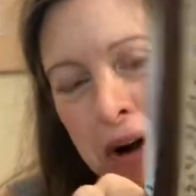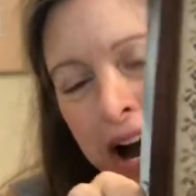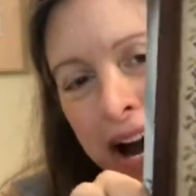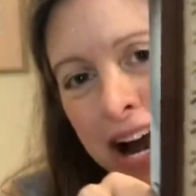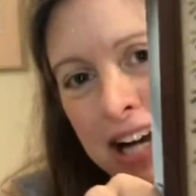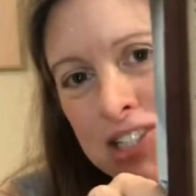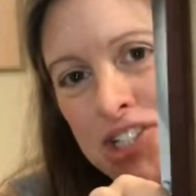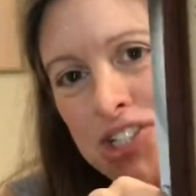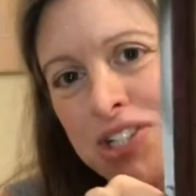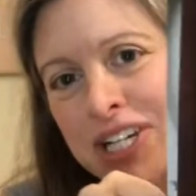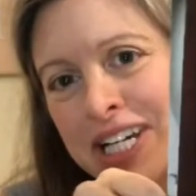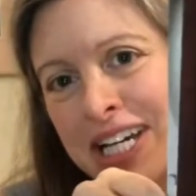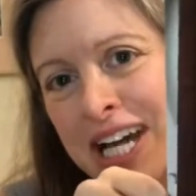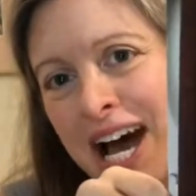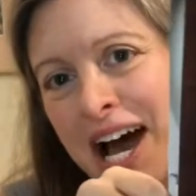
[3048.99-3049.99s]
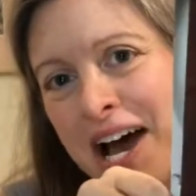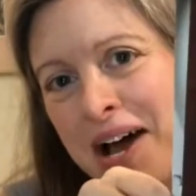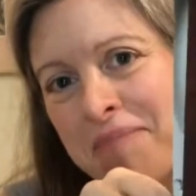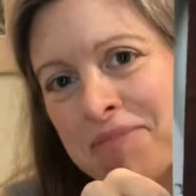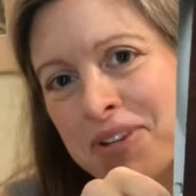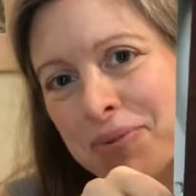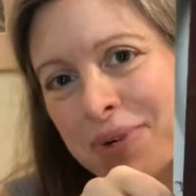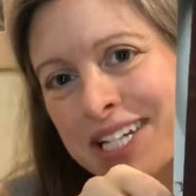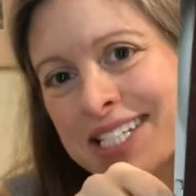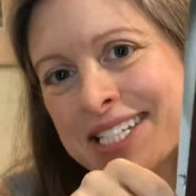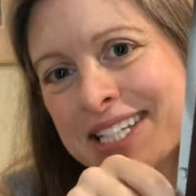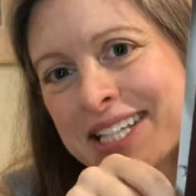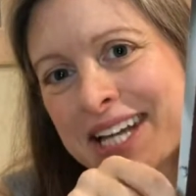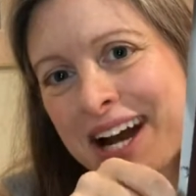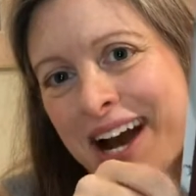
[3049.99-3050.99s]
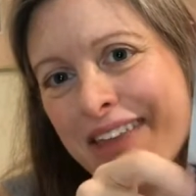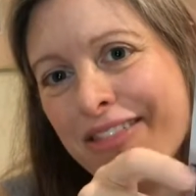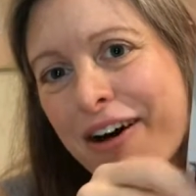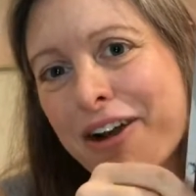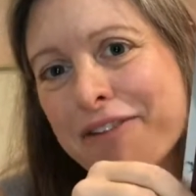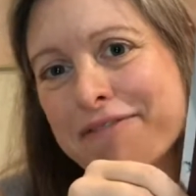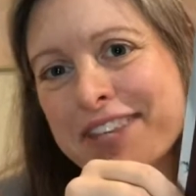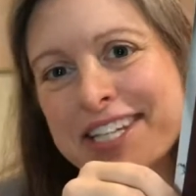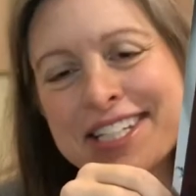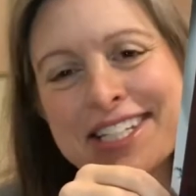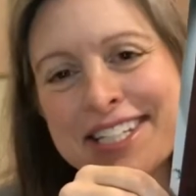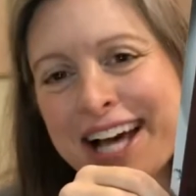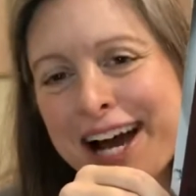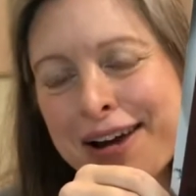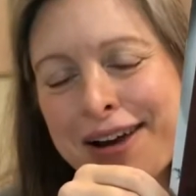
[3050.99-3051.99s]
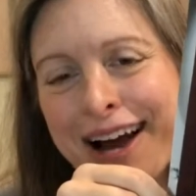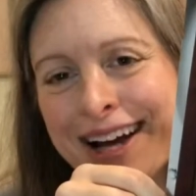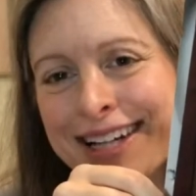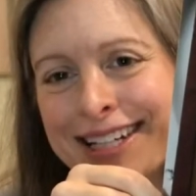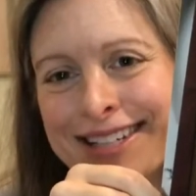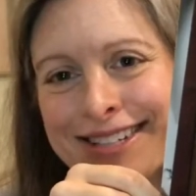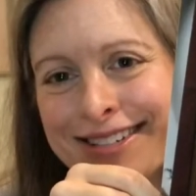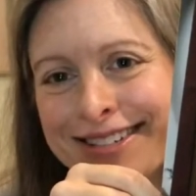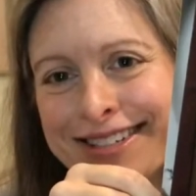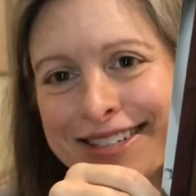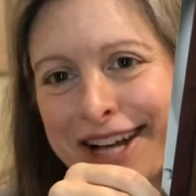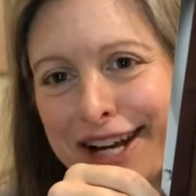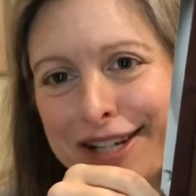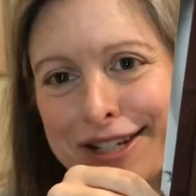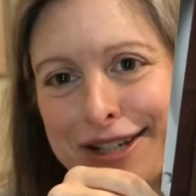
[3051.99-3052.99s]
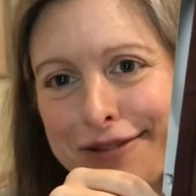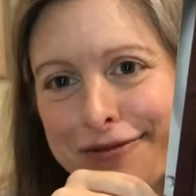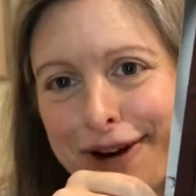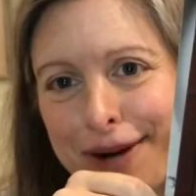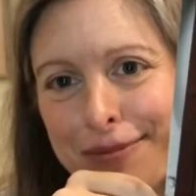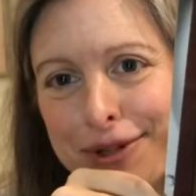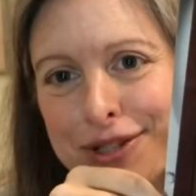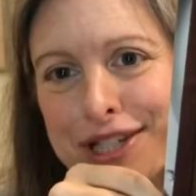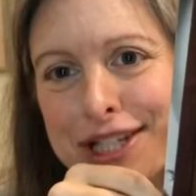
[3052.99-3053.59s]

I actually, the reason that I thought of this is I need to just take it to the framers.